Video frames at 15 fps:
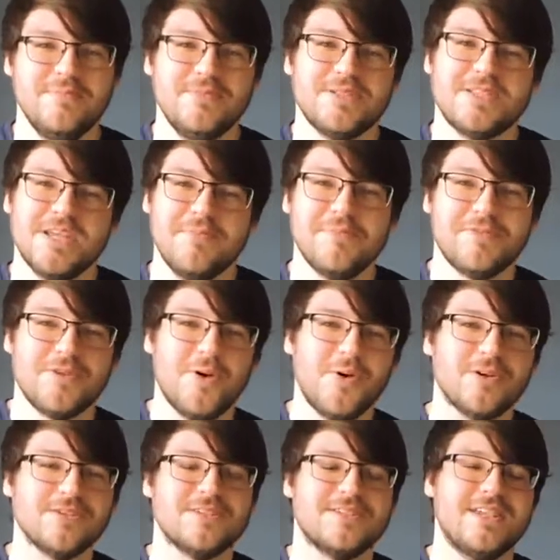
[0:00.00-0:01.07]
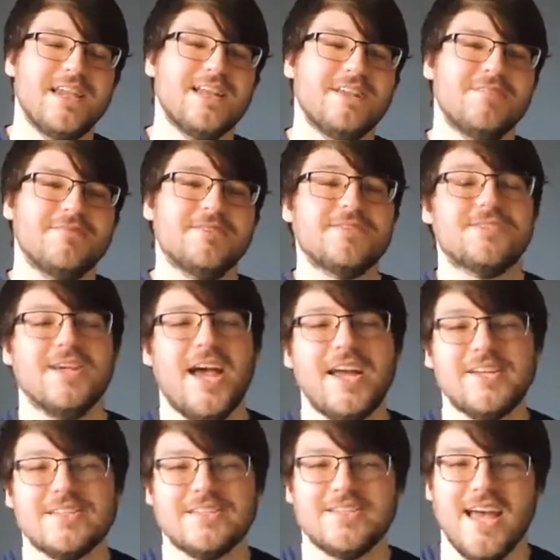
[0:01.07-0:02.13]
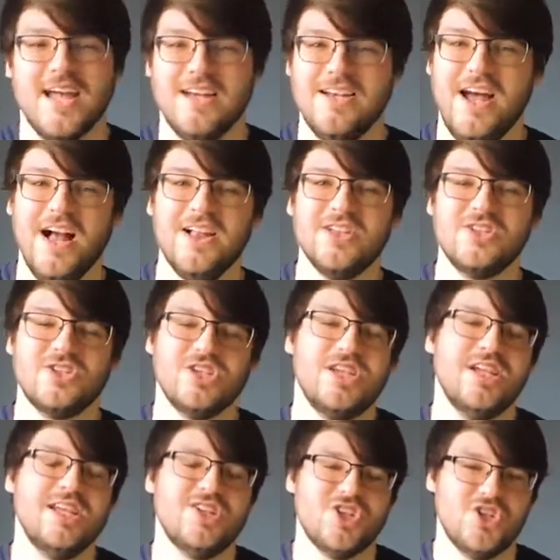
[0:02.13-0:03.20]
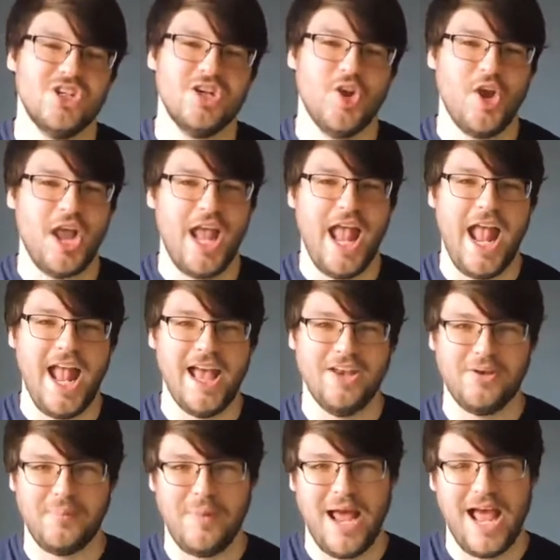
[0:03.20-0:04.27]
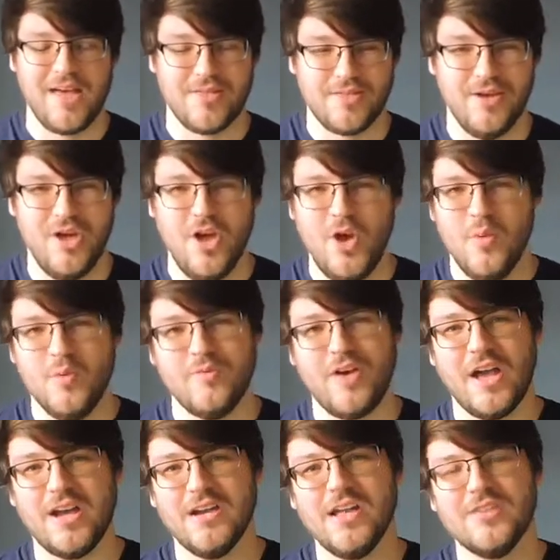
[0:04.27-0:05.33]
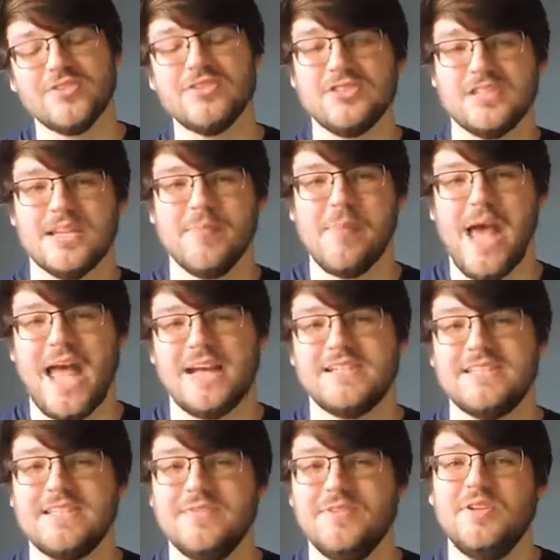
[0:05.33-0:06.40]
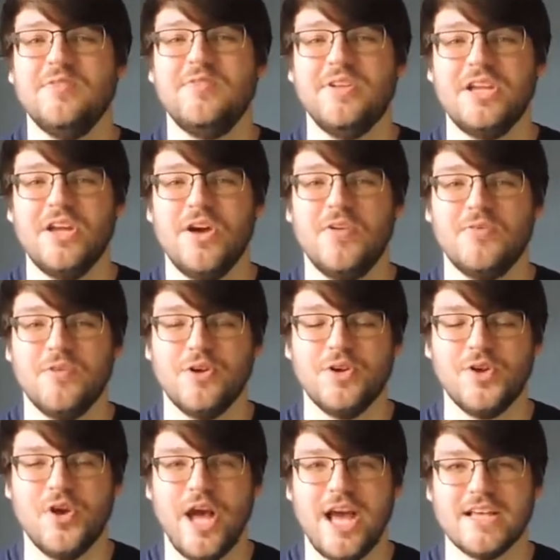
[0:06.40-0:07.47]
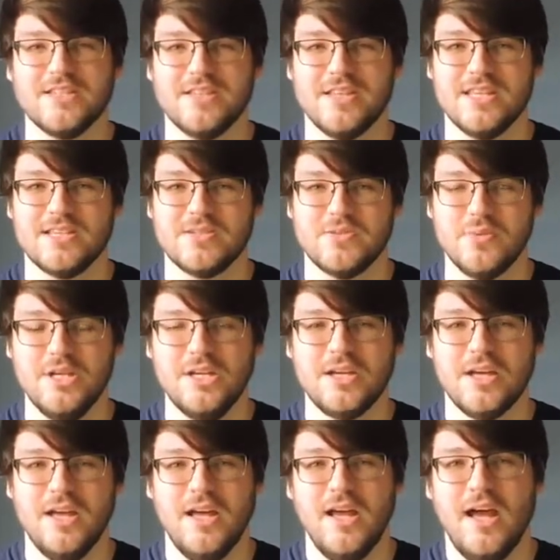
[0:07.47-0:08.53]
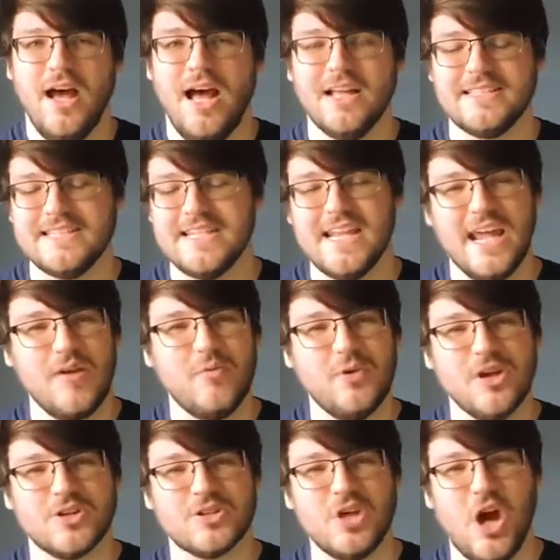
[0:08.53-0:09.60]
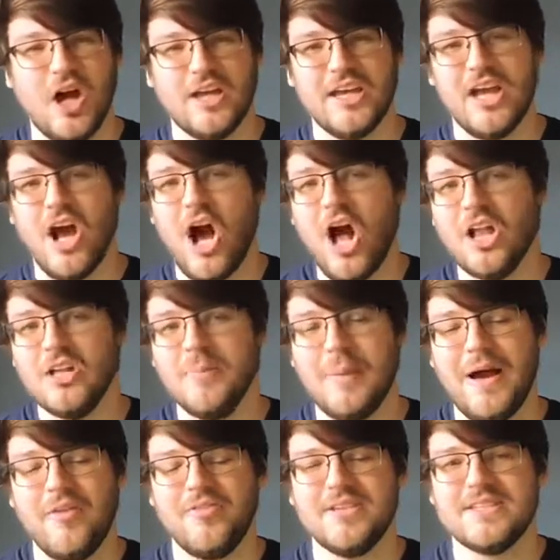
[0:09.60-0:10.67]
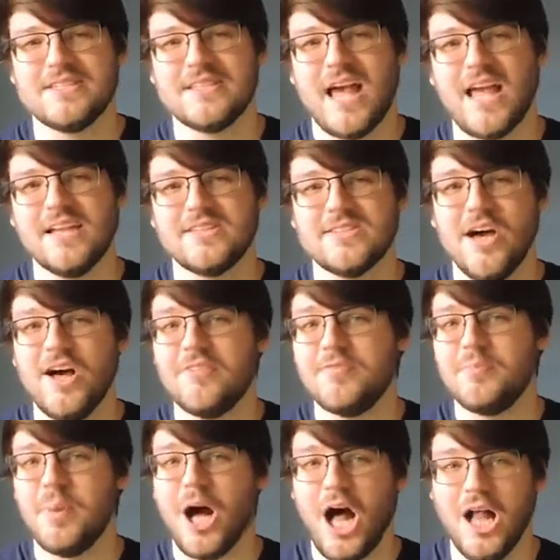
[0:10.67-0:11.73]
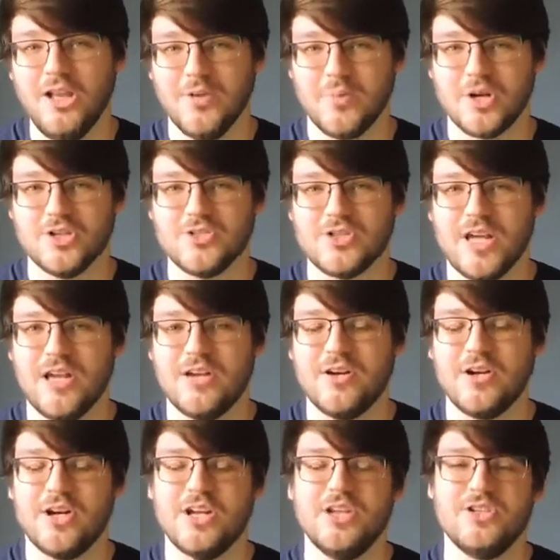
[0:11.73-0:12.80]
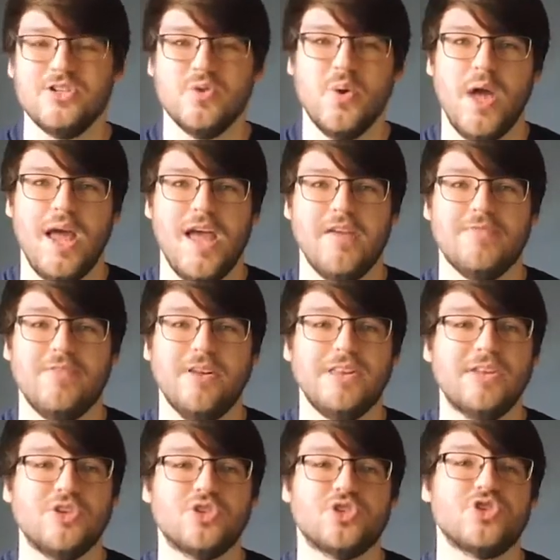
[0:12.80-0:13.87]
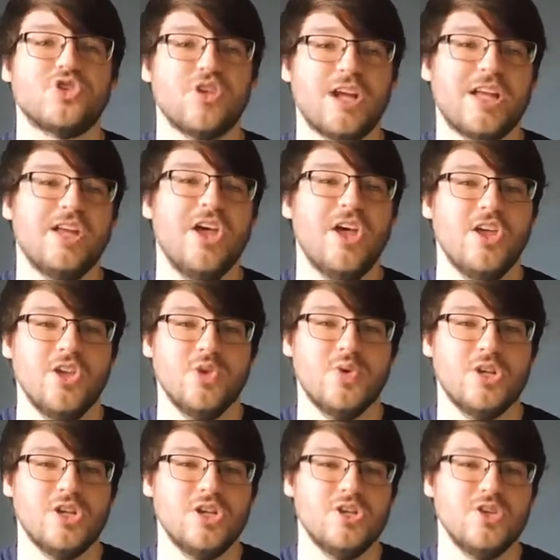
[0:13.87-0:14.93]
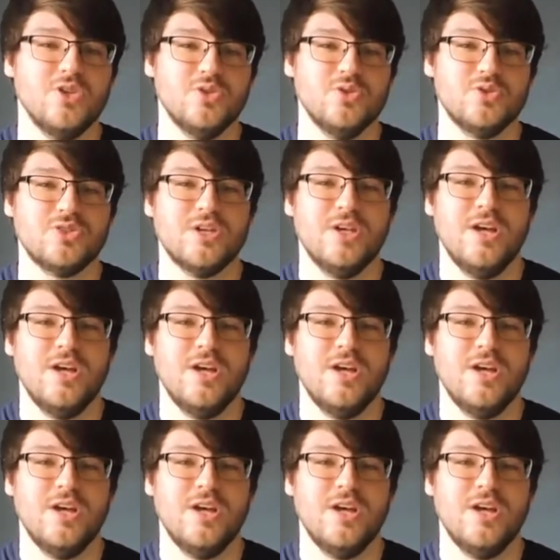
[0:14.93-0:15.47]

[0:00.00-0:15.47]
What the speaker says: STEM, of course, standing for Science, Technology, Engineering, and Math. We've got another STEM activity video for you guys this week. Today we are talking all about the science of polymers, and we're going to do a fun little trick you can use